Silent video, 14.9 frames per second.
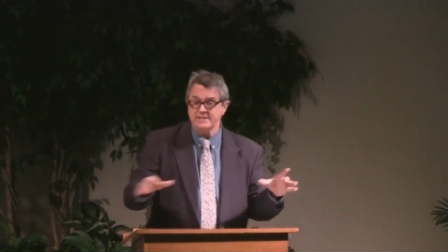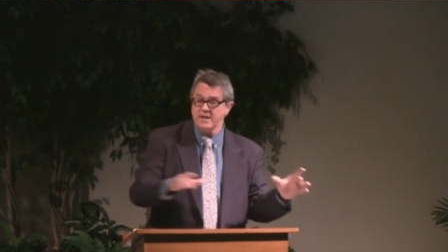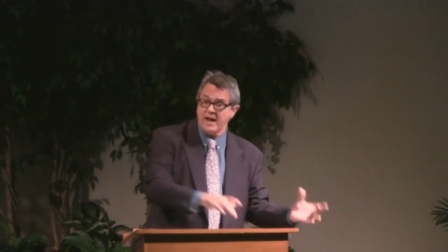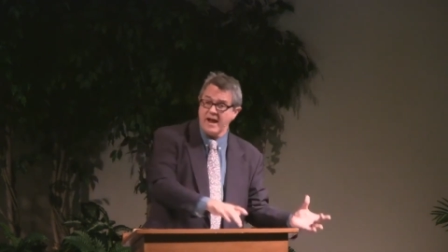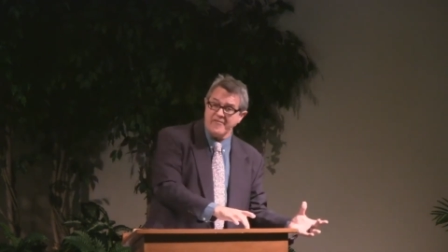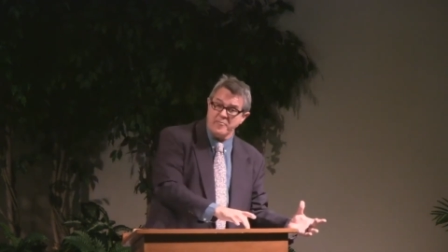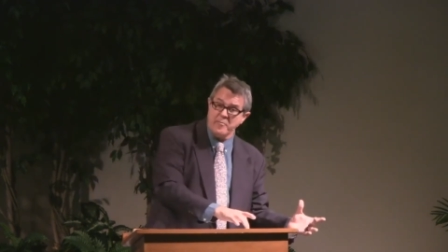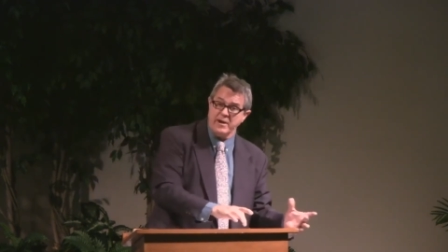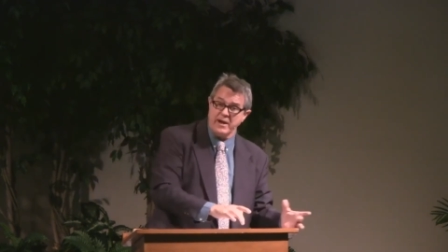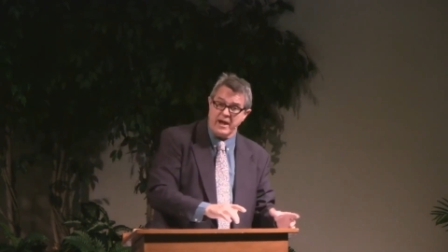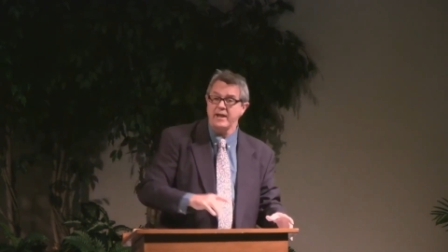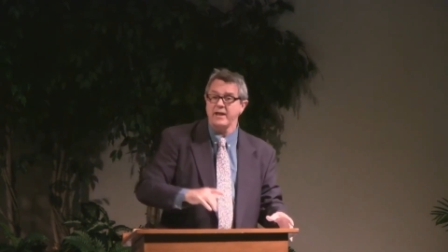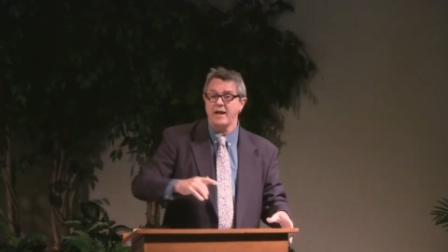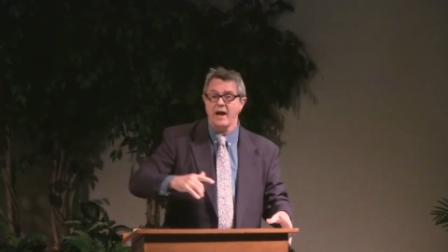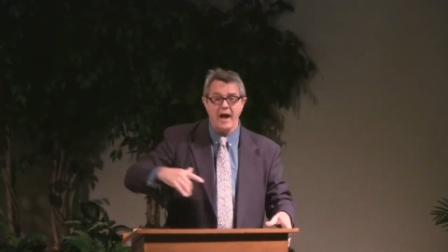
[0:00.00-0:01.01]
a government in
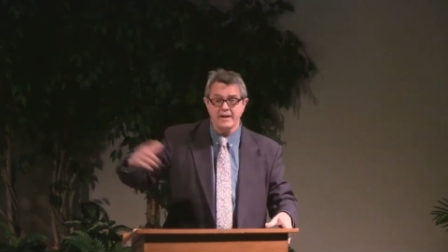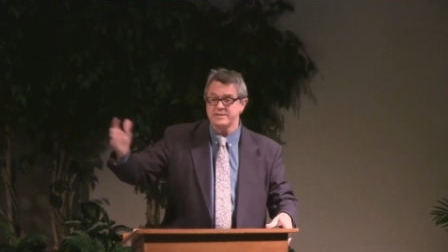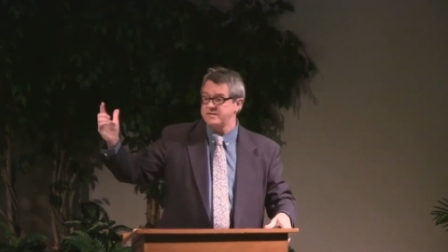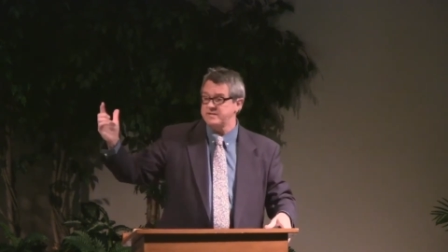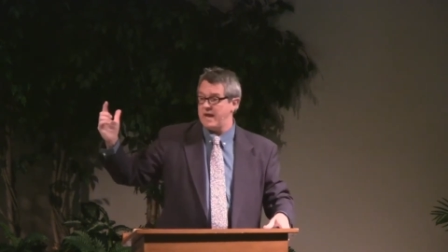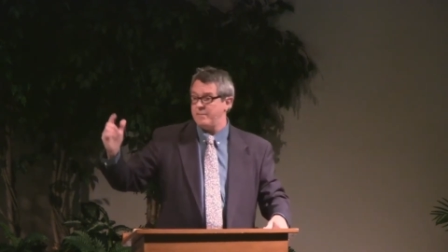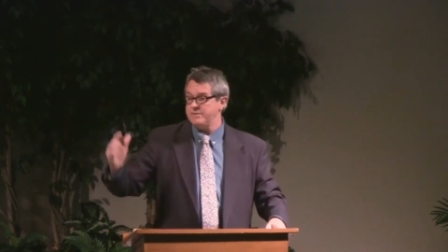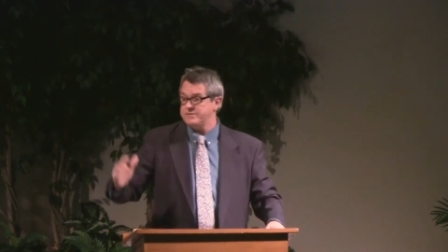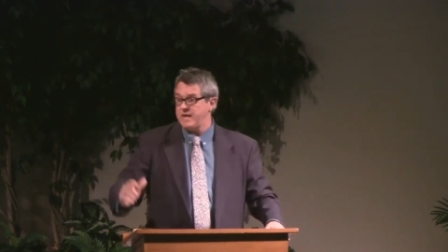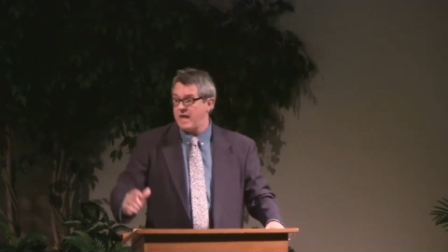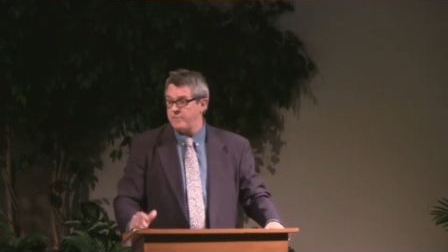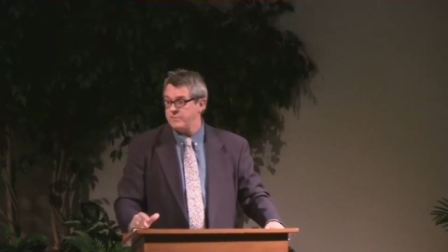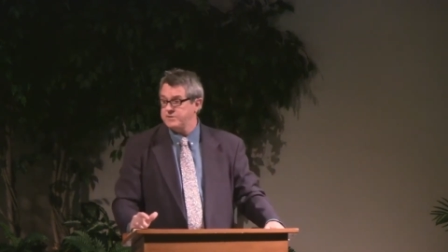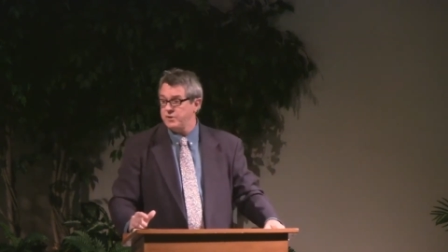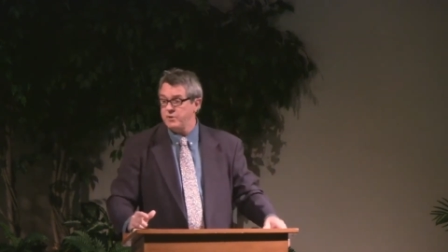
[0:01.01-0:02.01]
it, God established that
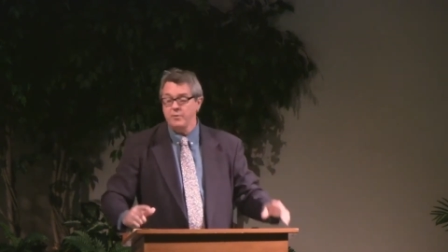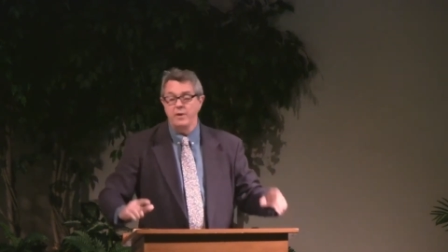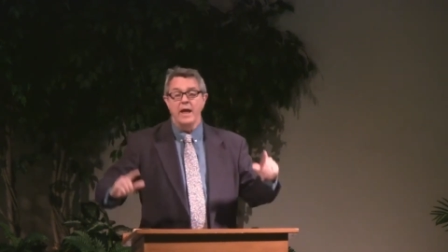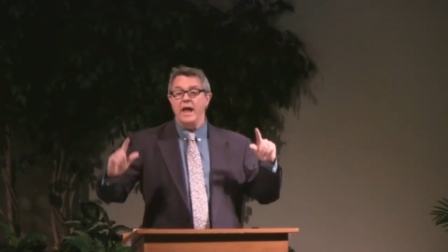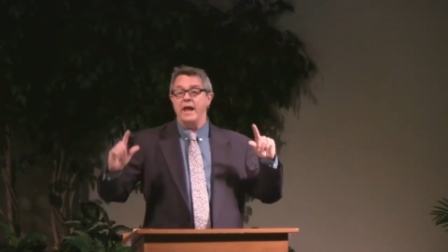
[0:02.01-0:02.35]
one too.